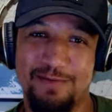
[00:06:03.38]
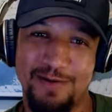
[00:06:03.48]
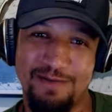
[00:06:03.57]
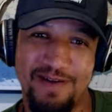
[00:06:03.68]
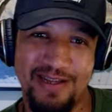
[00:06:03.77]

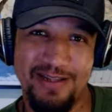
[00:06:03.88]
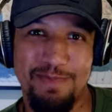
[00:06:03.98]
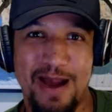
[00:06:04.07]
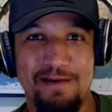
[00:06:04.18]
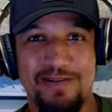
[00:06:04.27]
notifying the
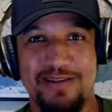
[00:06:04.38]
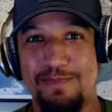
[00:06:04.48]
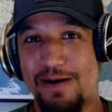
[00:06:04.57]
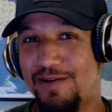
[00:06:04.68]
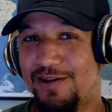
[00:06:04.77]
parents. The
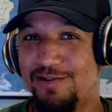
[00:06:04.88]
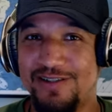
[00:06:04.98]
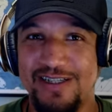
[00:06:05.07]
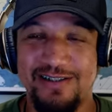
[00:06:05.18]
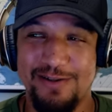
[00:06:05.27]
parents don't
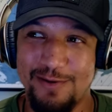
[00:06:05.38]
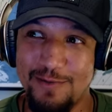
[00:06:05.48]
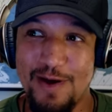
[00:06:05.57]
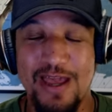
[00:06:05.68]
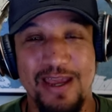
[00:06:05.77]
need to
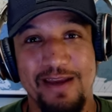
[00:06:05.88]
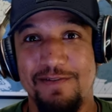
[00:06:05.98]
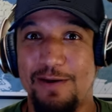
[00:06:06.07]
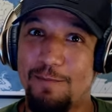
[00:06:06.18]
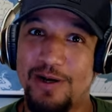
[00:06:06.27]
know if
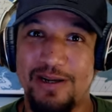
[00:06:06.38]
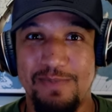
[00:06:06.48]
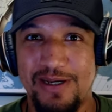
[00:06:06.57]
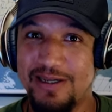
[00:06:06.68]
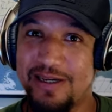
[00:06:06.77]
they want to
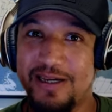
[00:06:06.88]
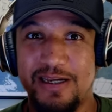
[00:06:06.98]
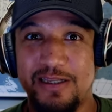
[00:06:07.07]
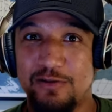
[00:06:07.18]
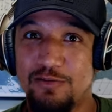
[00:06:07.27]
be
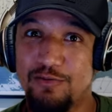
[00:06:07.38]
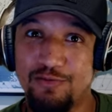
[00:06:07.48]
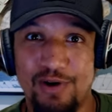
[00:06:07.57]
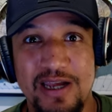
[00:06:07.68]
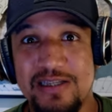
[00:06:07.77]

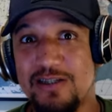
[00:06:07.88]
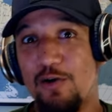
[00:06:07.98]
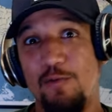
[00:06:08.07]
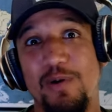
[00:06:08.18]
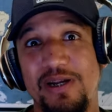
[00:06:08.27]
trans
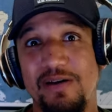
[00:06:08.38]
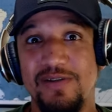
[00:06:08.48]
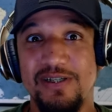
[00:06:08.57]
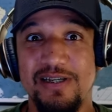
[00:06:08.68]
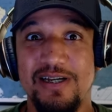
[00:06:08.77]
or whatever.